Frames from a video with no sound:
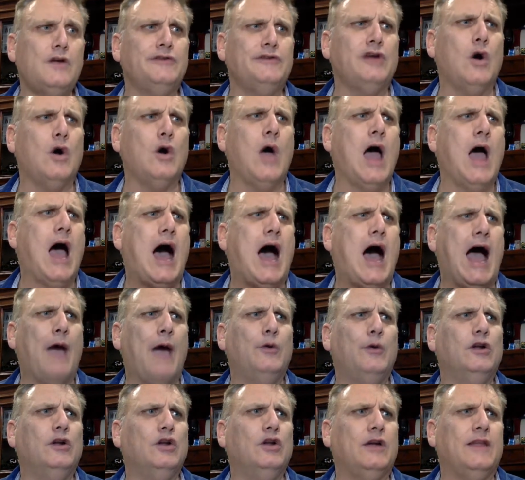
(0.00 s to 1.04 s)
So
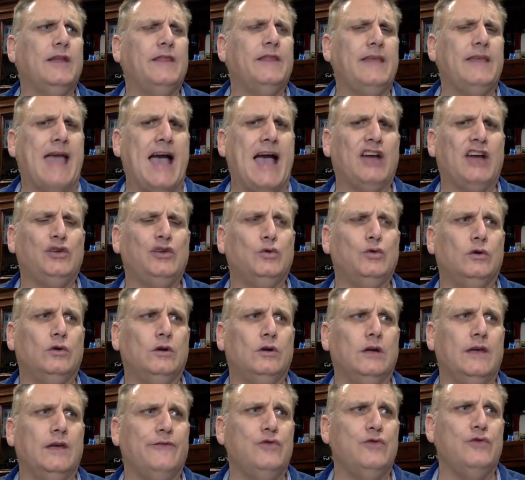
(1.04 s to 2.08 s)
I would look at the
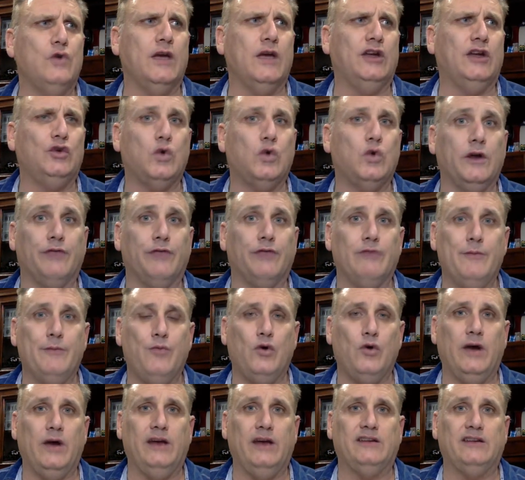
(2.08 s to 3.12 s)
actual, if you get 23
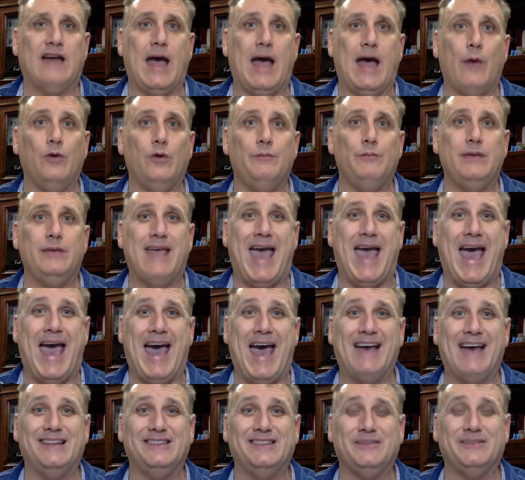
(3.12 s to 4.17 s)
points, I would be
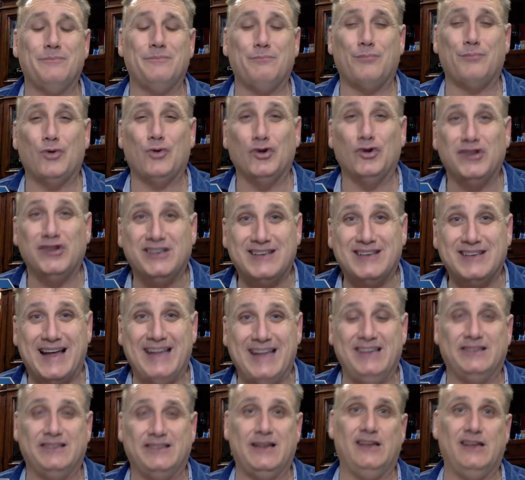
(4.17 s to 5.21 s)
as
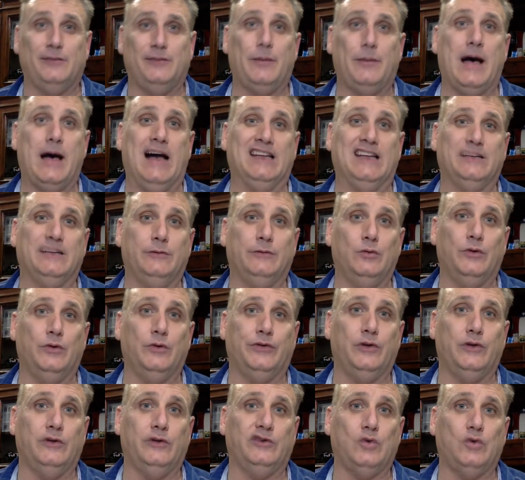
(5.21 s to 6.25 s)
precise as possible
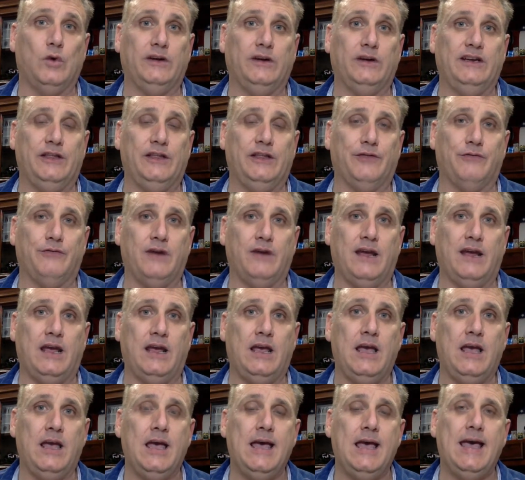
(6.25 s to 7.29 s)
with those
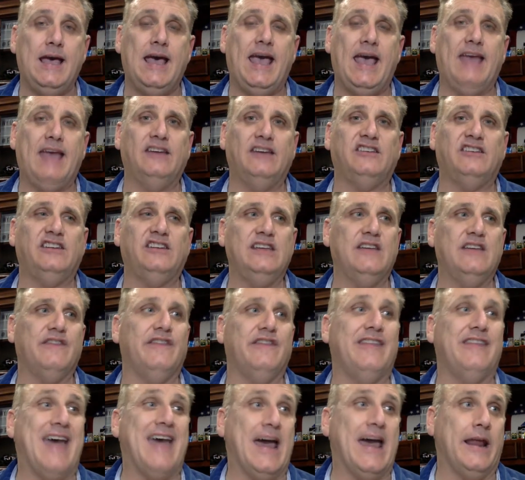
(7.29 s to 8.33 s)
23 and see
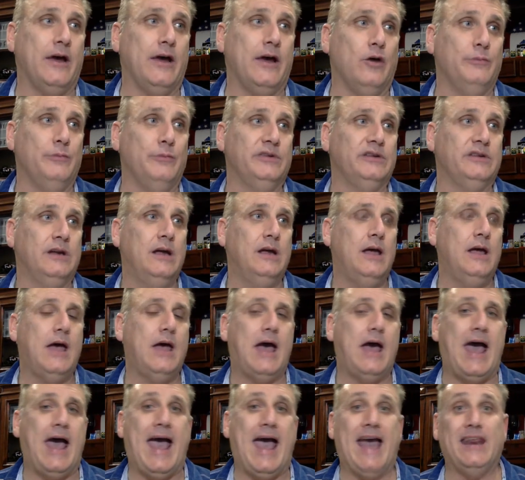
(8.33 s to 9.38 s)
if that helps.
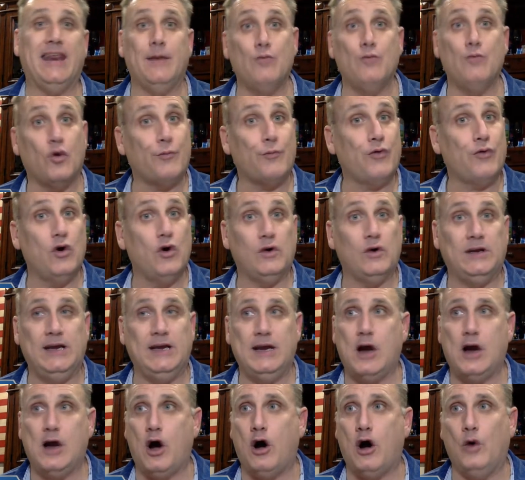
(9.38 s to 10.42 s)
Add in more
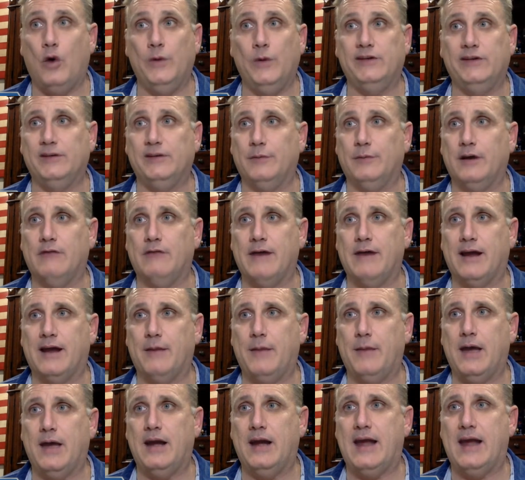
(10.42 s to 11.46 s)
protein. Always I'm going to
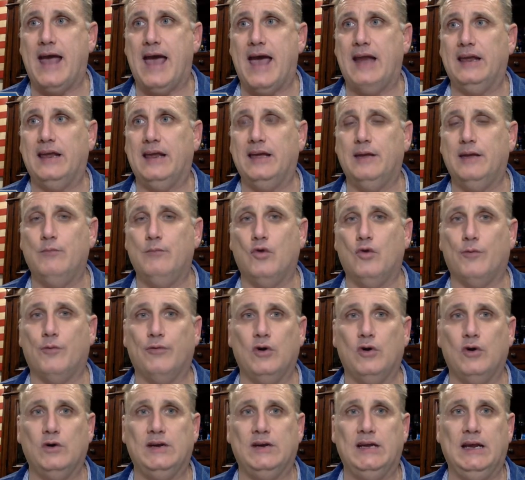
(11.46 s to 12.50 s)
recommend adding in more
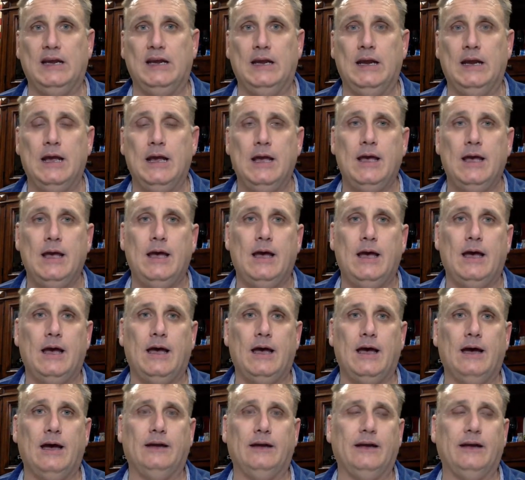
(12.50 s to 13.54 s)
protein
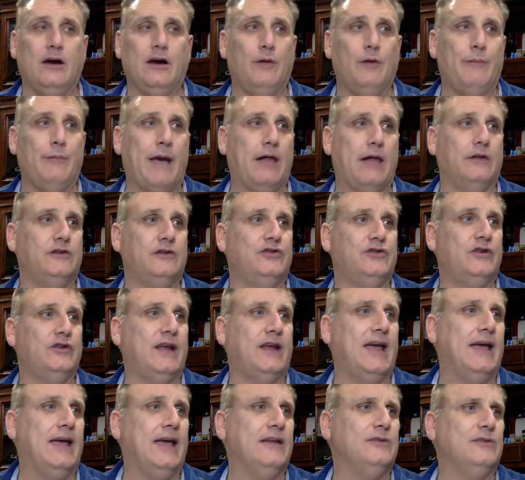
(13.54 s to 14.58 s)
to help balance your
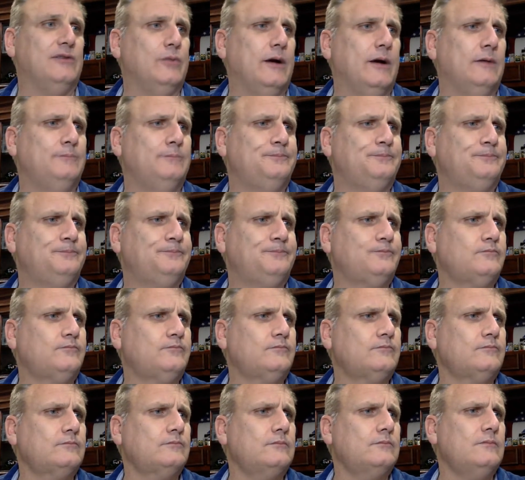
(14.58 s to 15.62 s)
day as well.
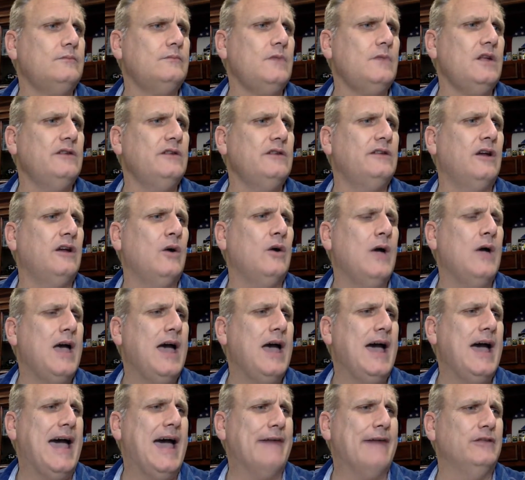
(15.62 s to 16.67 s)
So
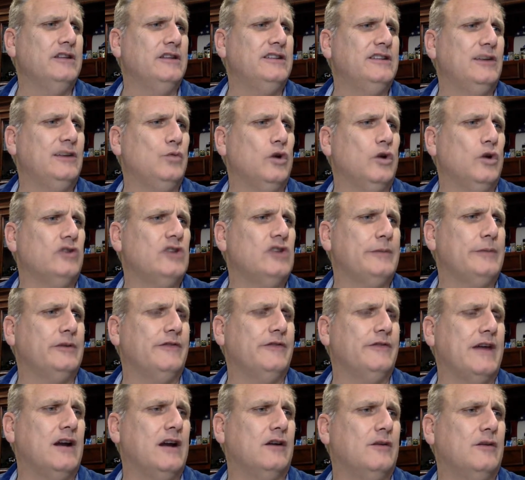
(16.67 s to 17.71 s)
Evelyn says, workshops
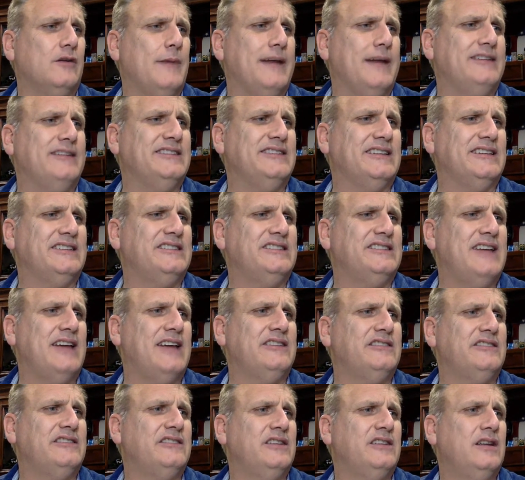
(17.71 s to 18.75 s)
are vital to my
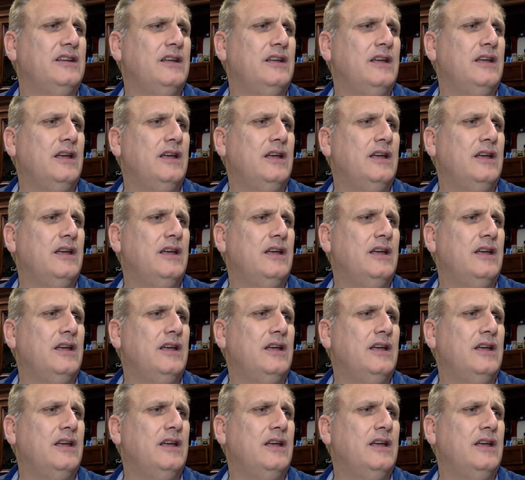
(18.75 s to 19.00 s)
success.